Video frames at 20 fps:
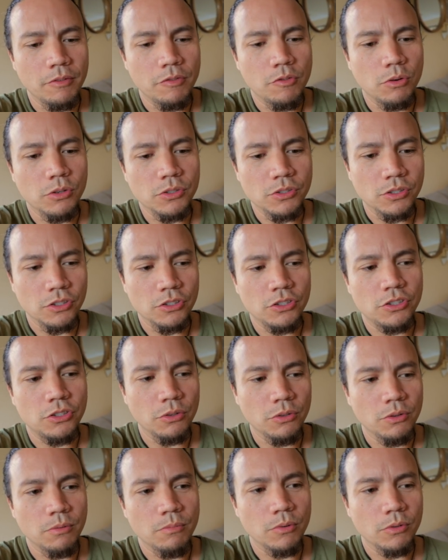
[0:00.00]
of course going to
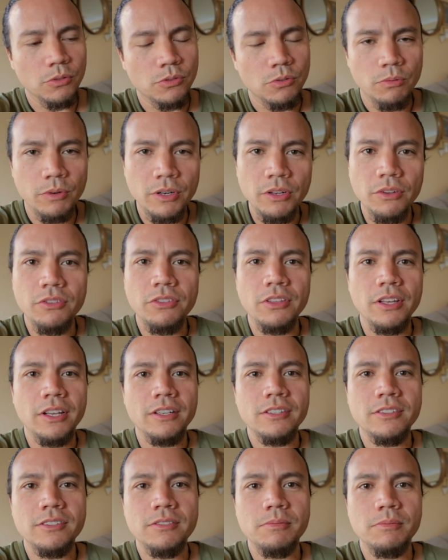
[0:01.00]
show the most real
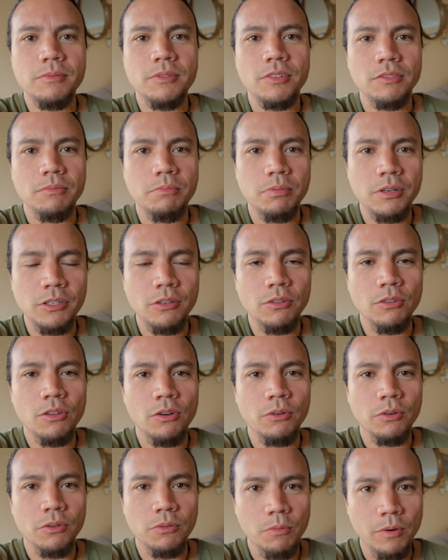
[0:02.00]
things to bring you
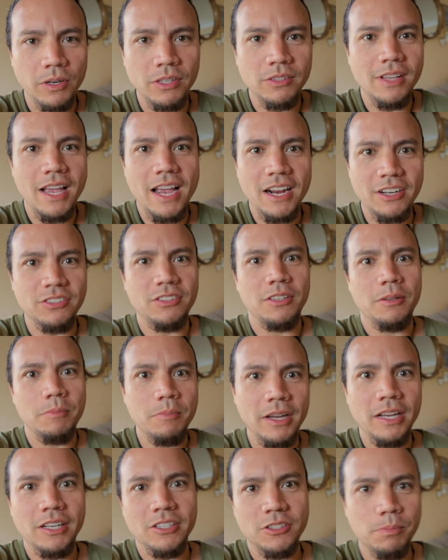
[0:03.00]
along with what is actually
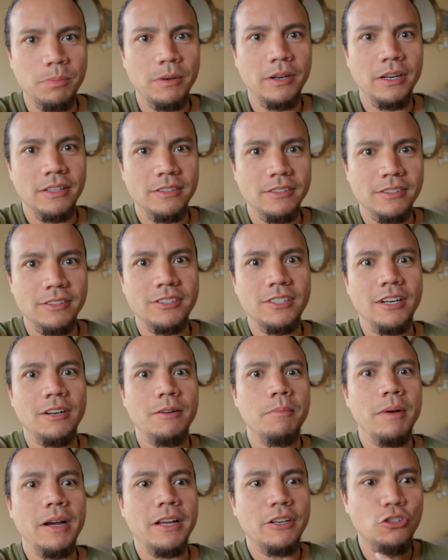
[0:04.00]
my experience and
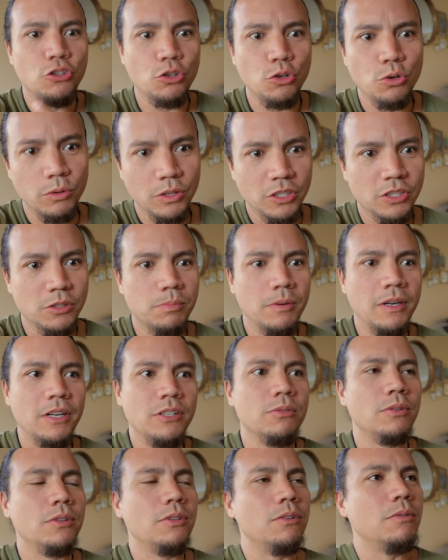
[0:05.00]
share my true
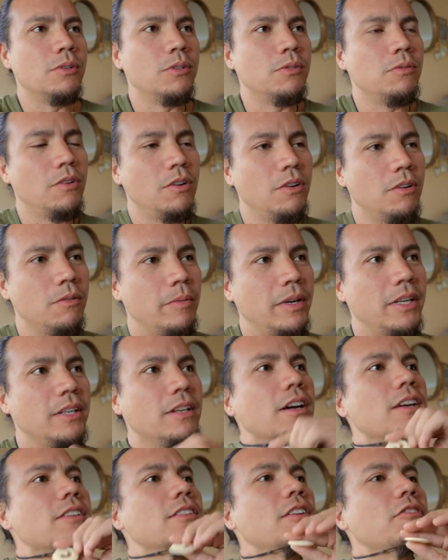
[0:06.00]
experience with you which oh my
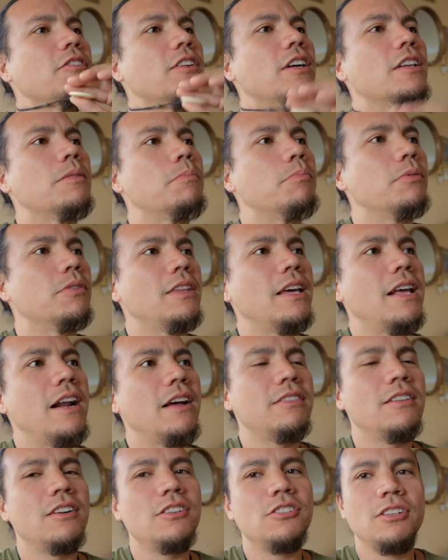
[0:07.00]
gosh i forgot to put that
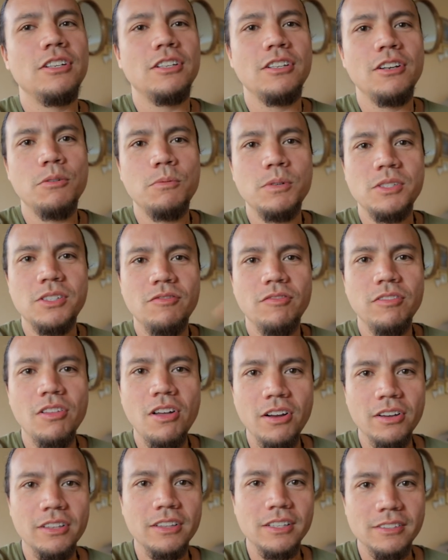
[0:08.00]
out there so you can know which
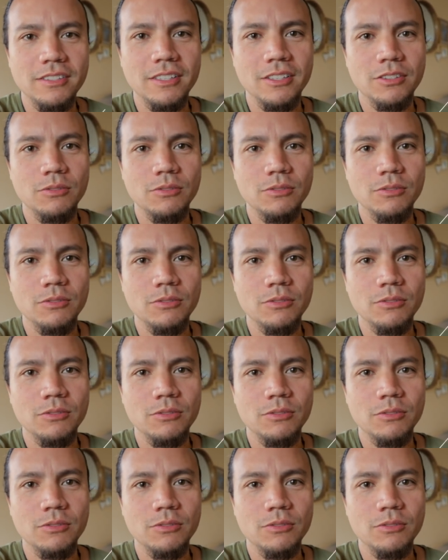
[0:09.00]
vlog this